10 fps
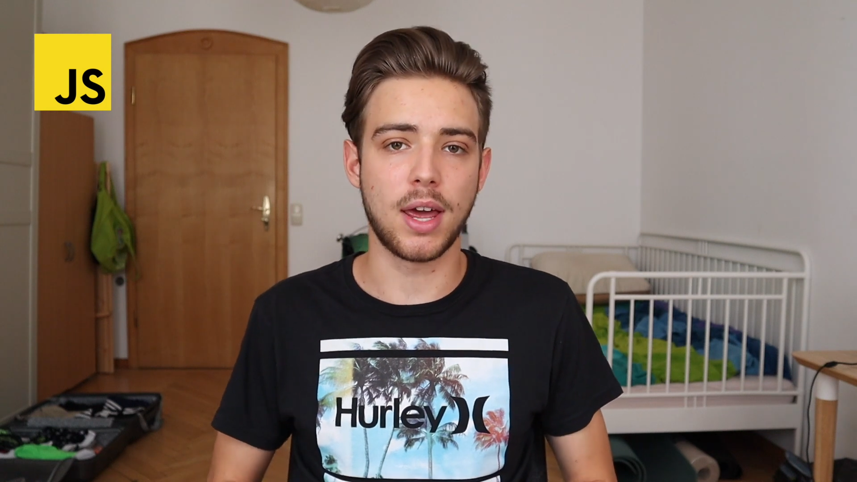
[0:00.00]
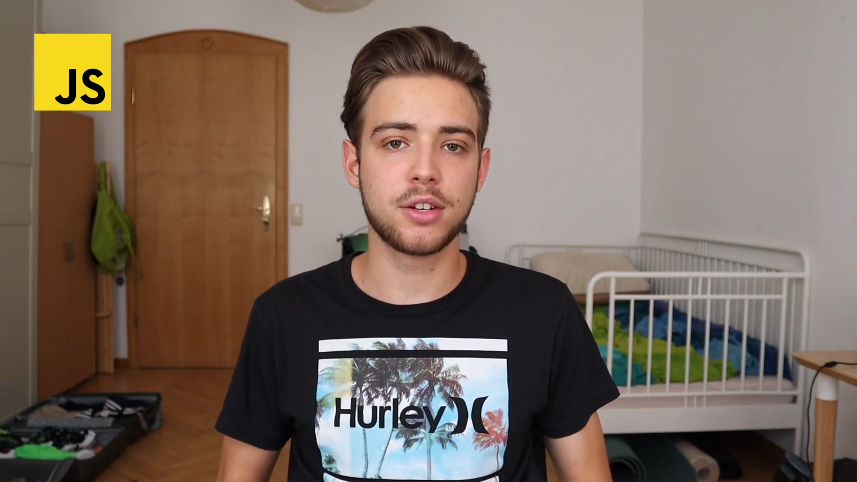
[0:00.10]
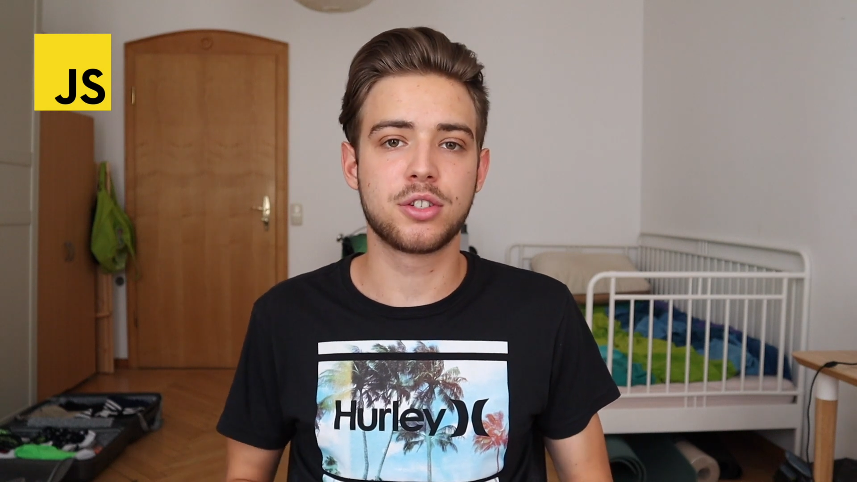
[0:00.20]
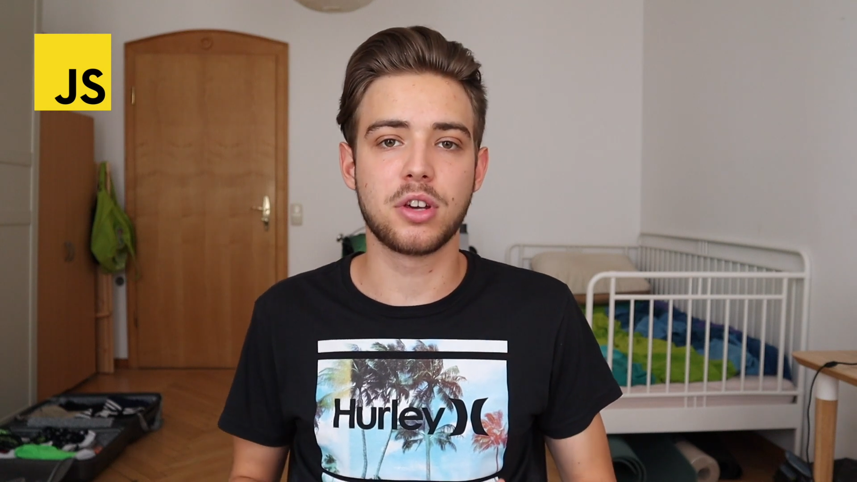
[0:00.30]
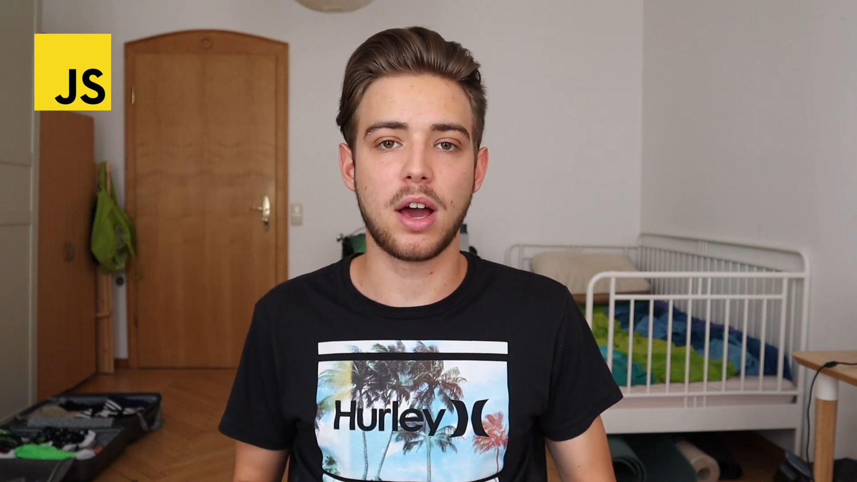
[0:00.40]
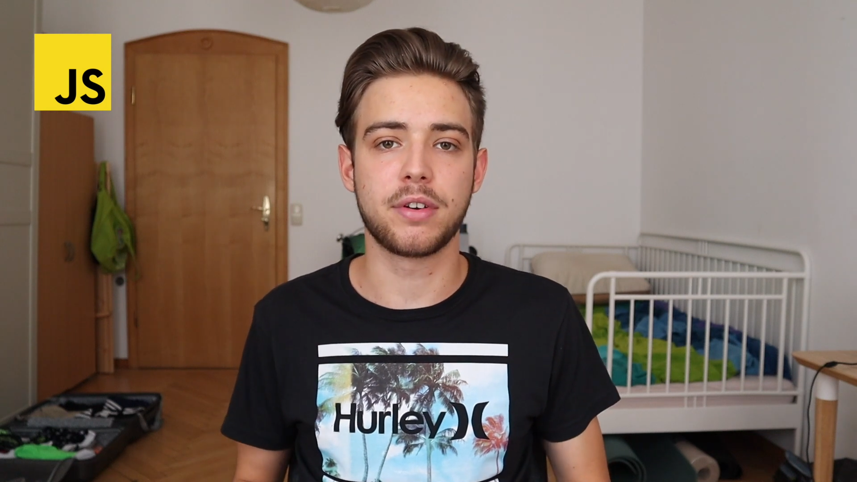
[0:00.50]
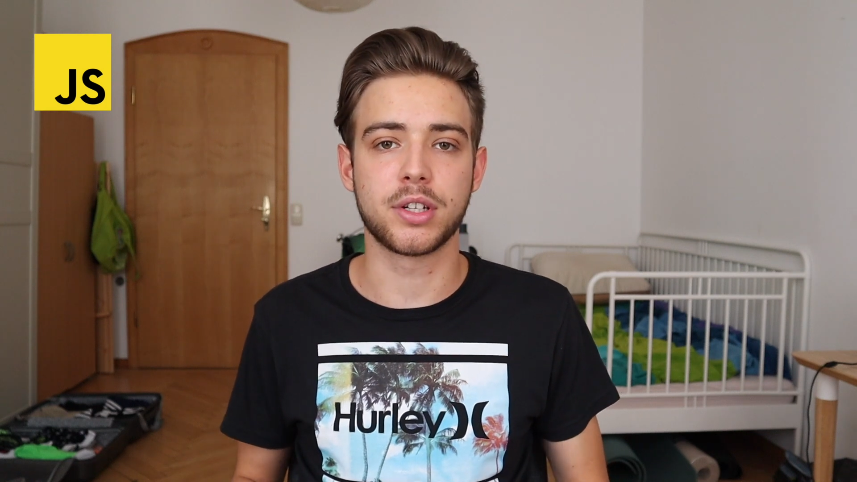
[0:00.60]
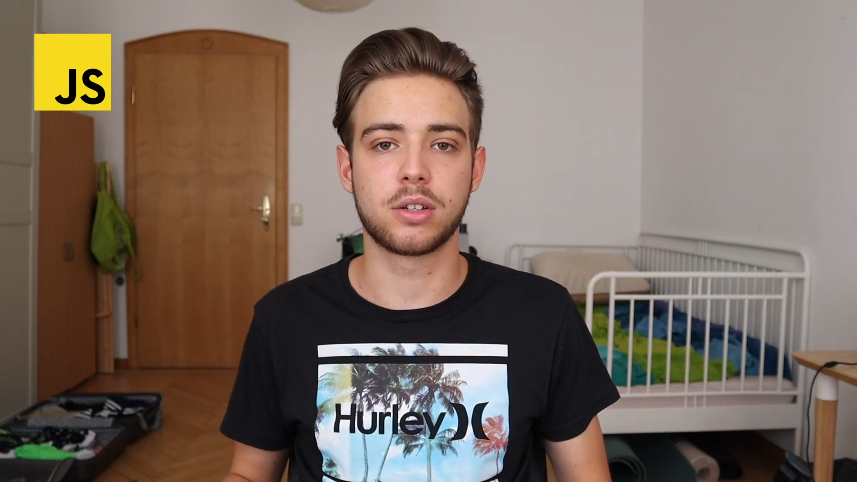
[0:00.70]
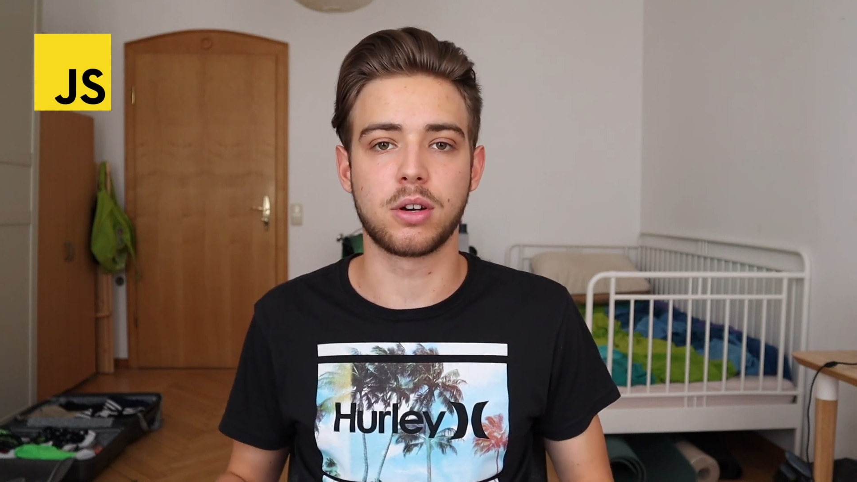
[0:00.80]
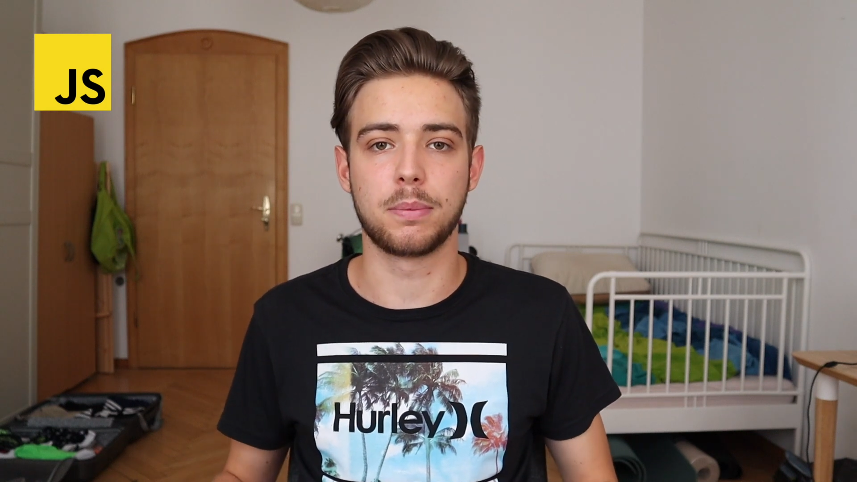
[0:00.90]
as
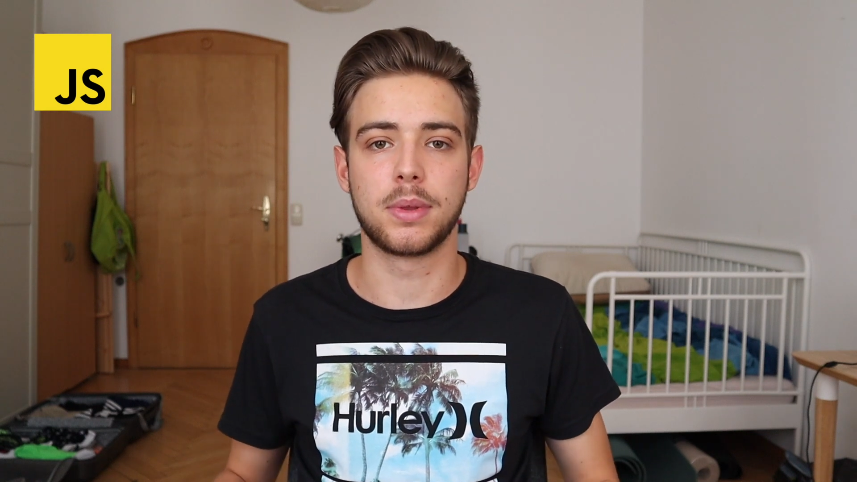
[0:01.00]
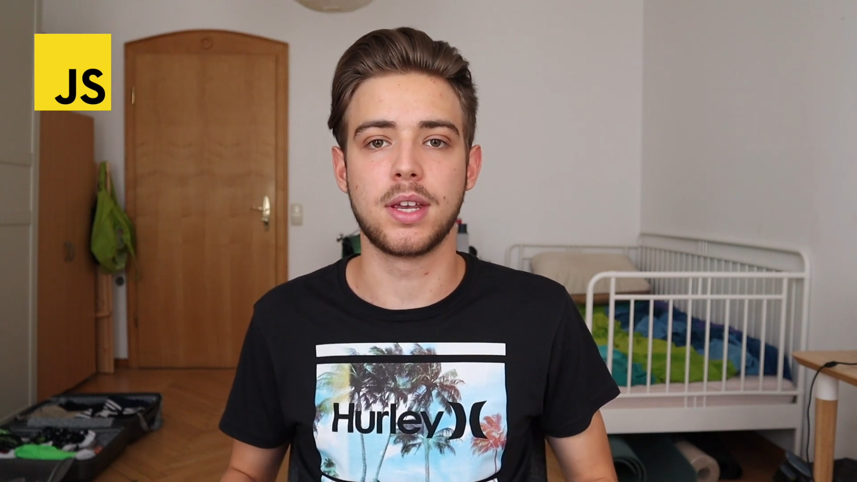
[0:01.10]
JavaScript